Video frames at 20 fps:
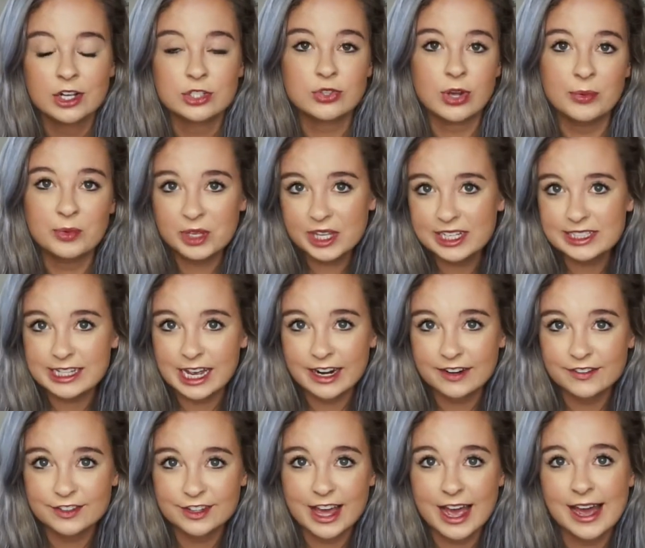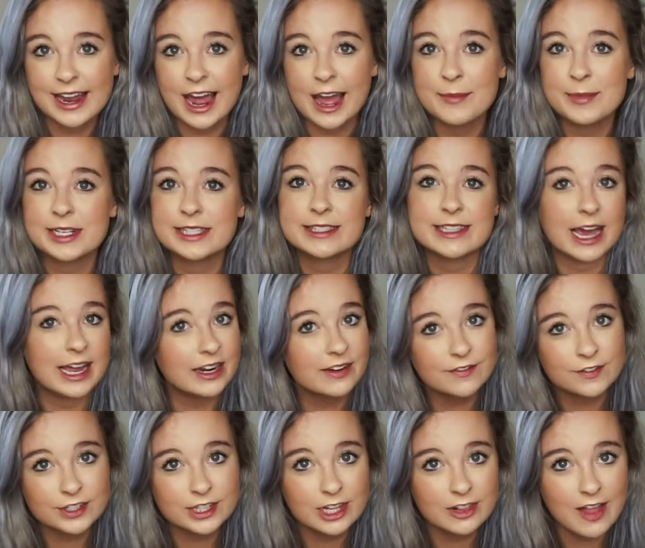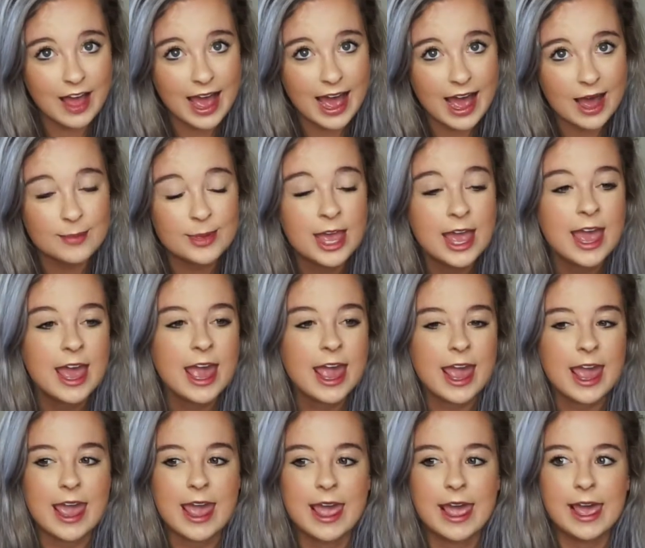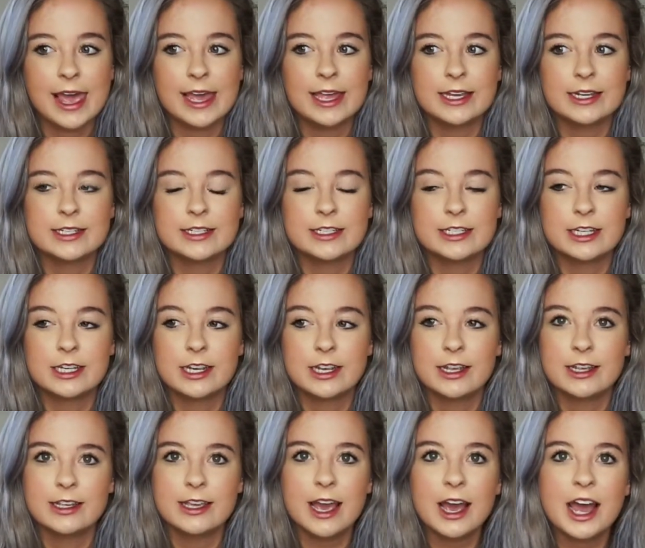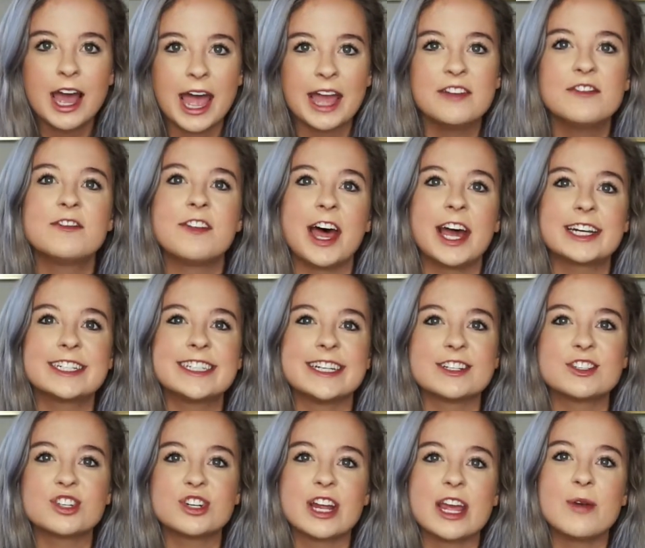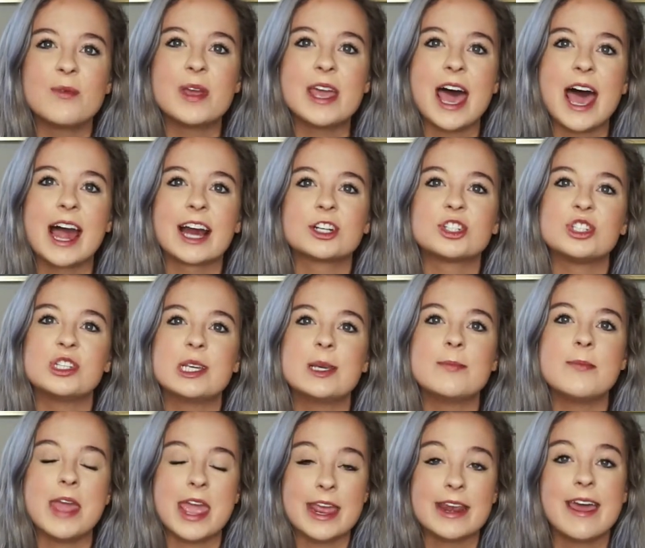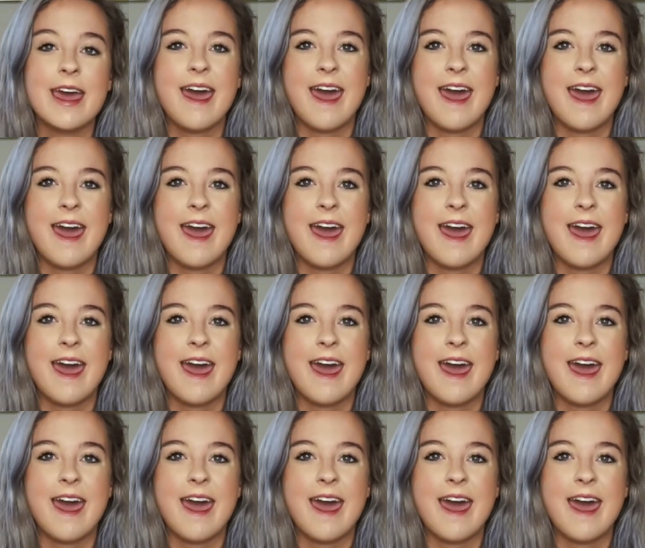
So I'm really excited for that. I'm excited for the lab, and yeah, in fact, yesterday we actually made